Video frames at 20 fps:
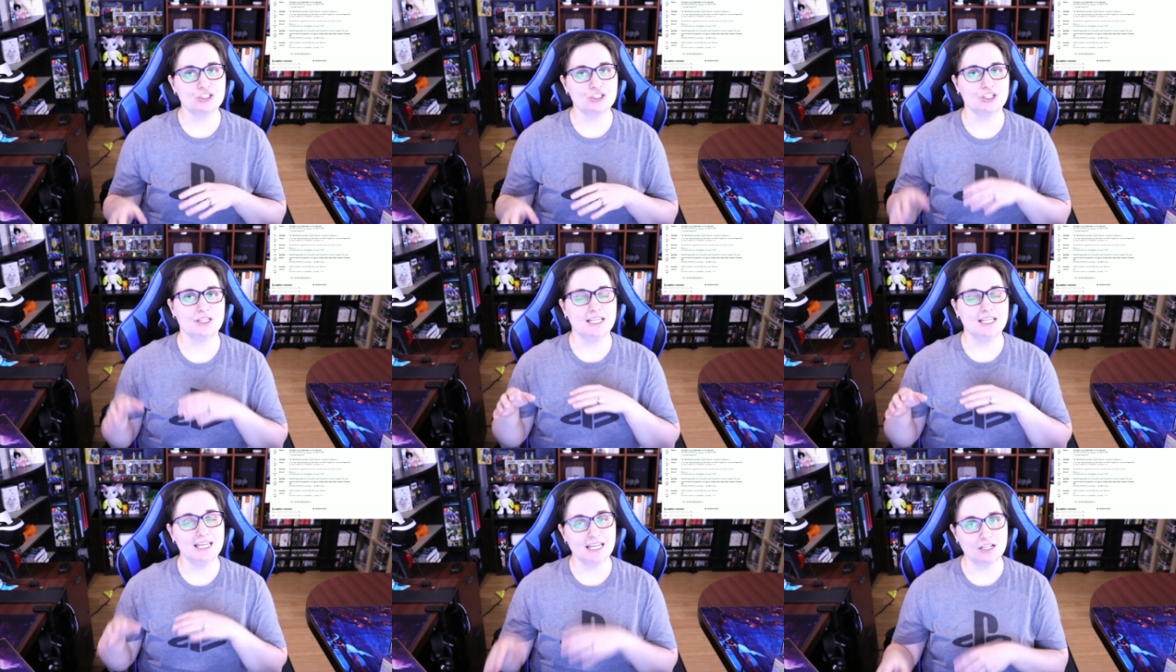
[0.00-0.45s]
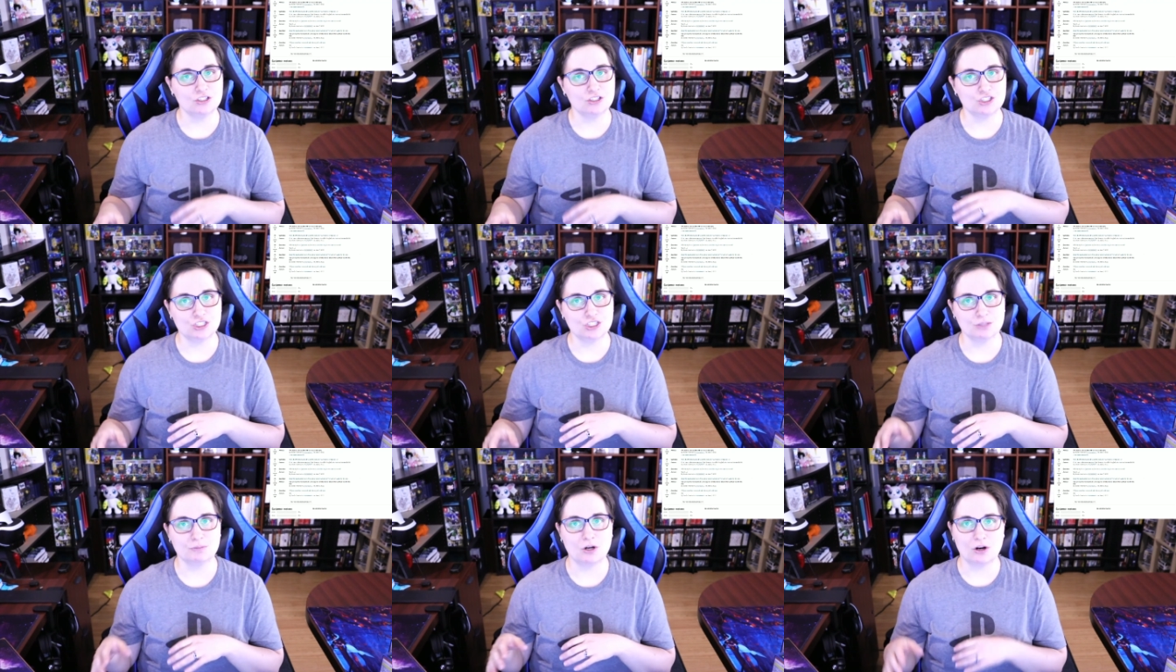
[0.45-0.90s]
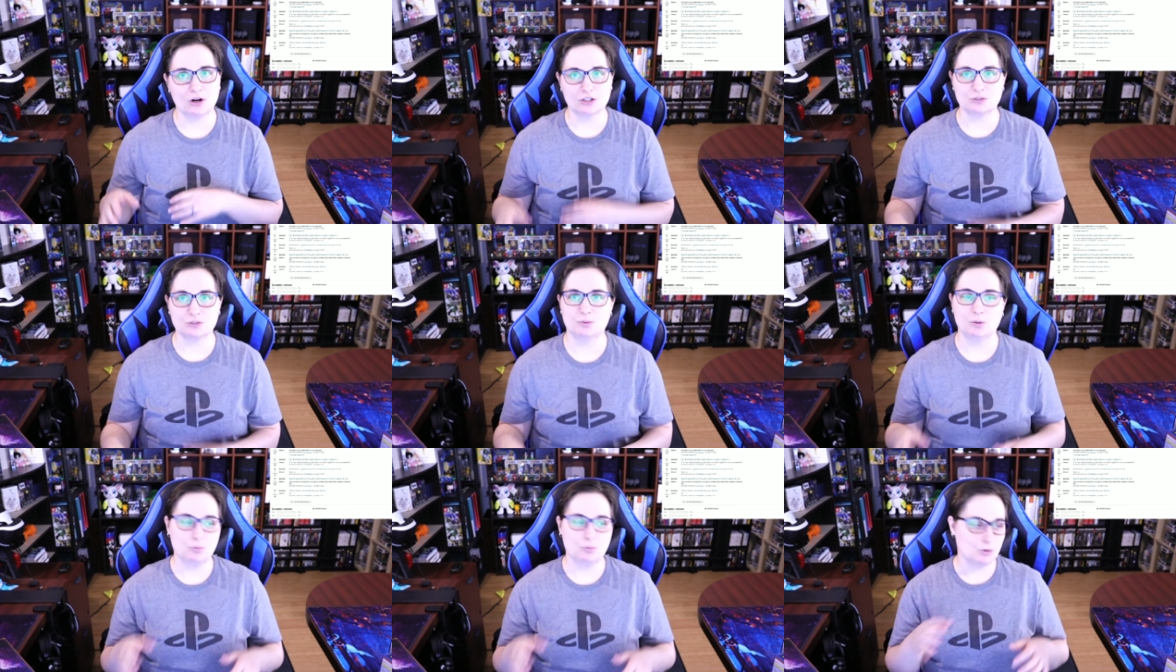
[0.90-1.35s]
and the English DIMCards
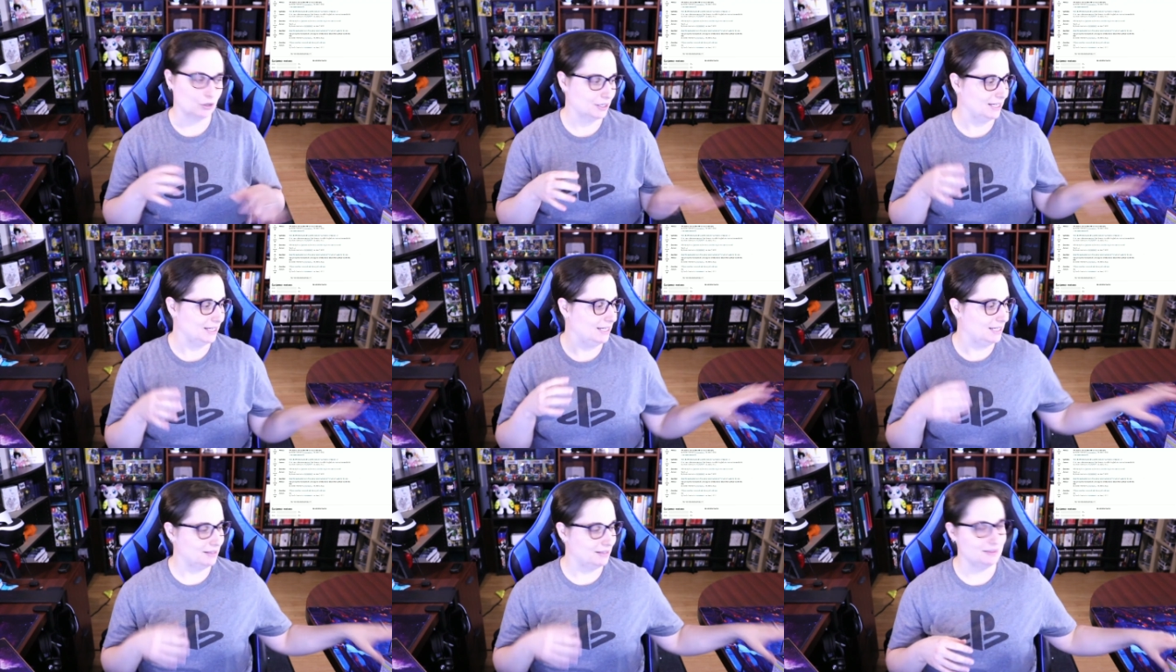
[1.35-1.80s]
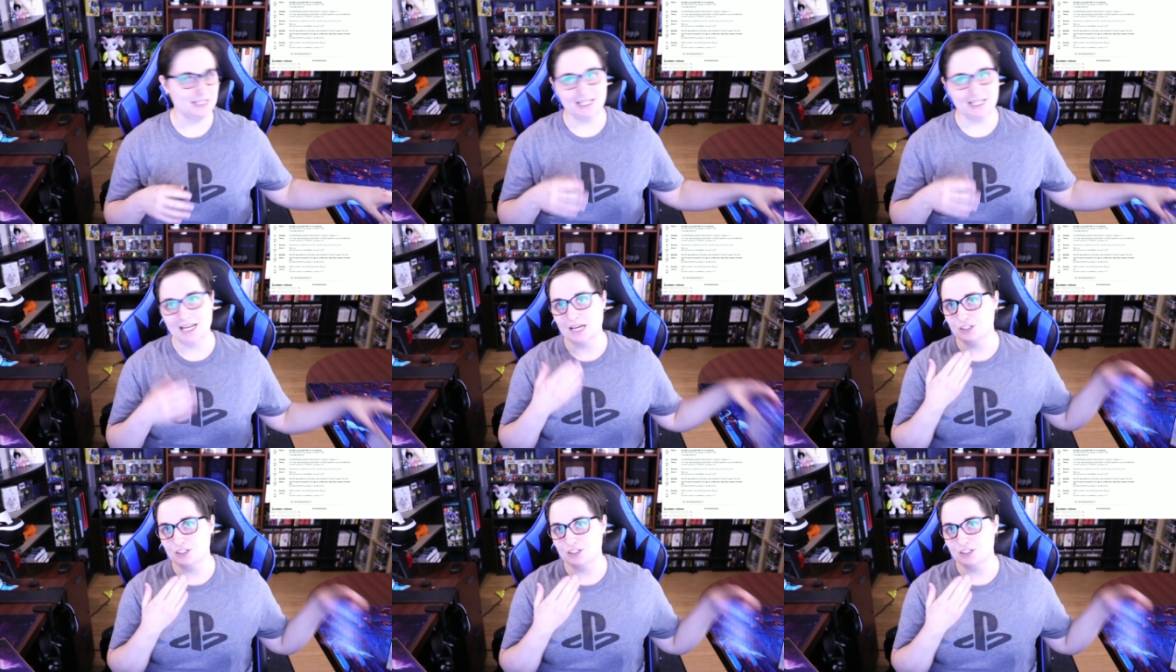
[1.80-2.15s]
will work in the